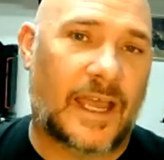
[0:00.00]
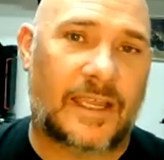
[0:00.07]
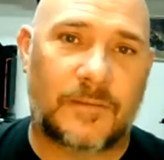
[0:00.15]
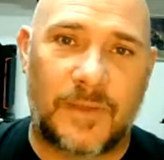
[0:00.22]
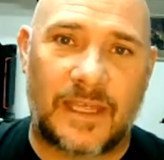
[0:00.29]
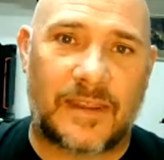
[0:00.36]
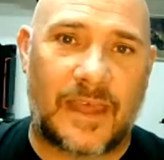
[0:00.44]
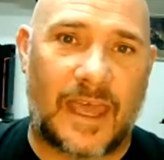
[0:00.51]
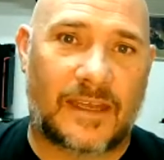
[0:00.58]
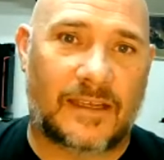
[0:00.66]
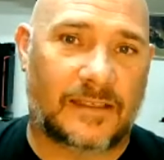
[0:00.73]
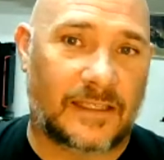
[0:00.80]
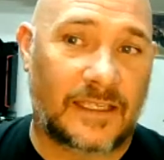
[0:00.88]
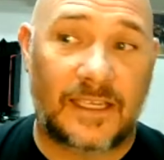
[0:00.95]
can make that
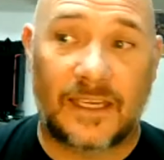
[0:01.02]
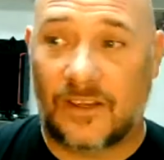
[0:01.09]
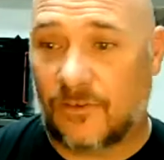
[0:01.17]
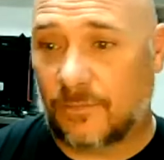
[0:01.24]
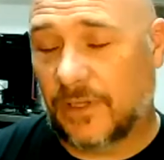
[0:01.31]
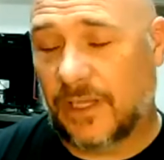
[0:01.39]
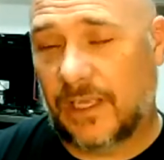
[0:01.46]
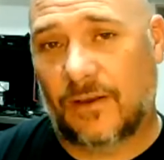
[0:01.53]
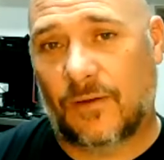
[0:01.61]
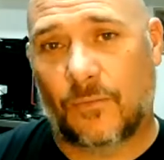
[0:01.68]
lickety split.